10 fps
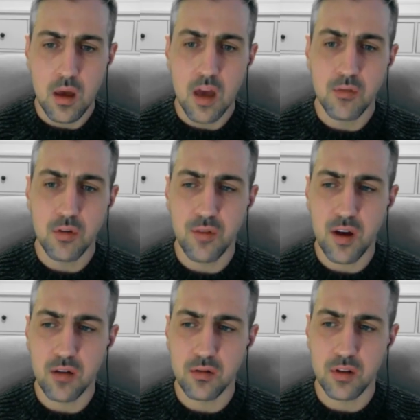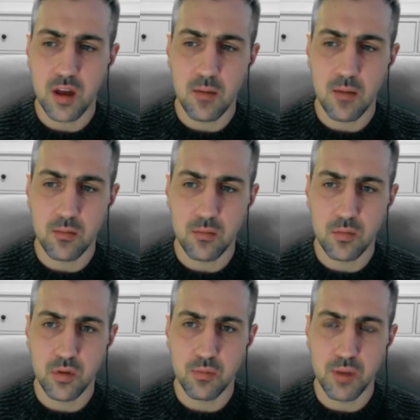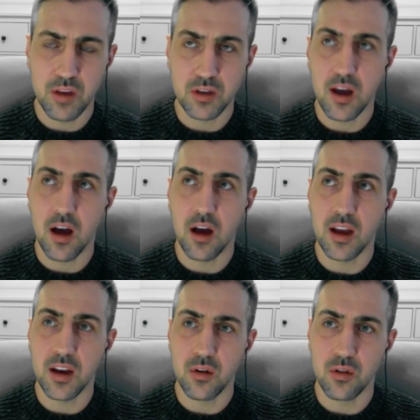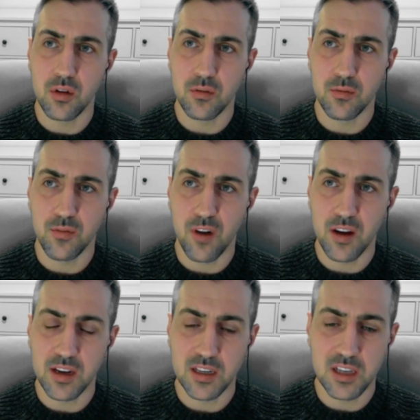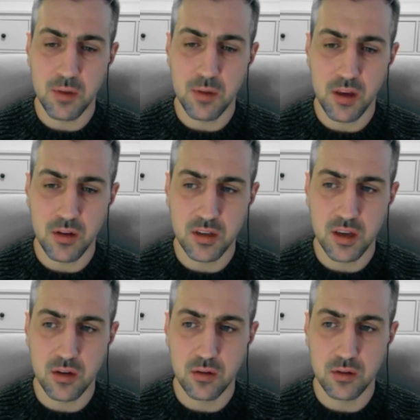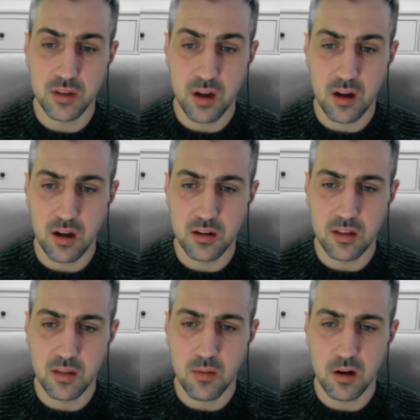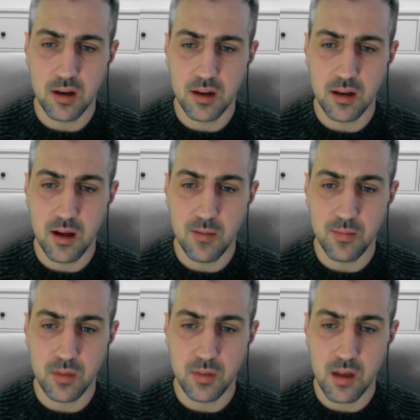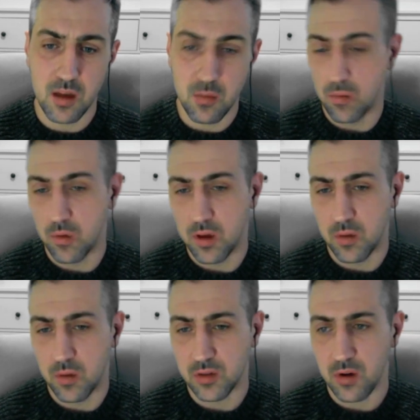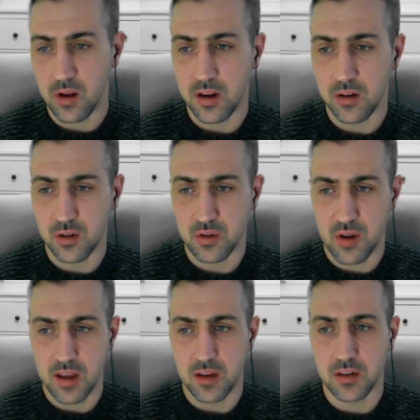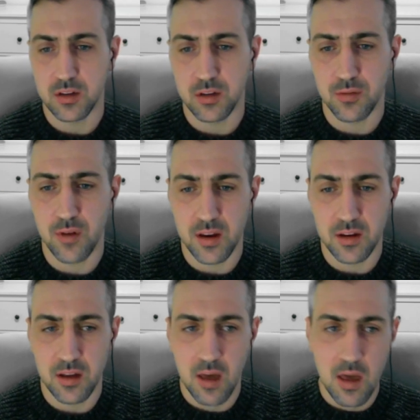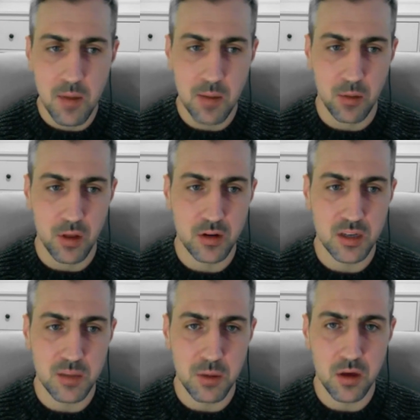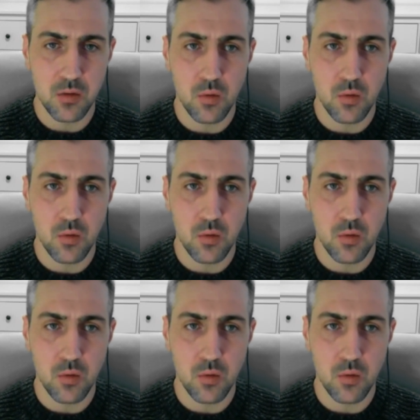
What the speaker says: Have you found, because I know that finding CPQ skills is hard in the market, and like we struggle in Australia to find people that know CPQ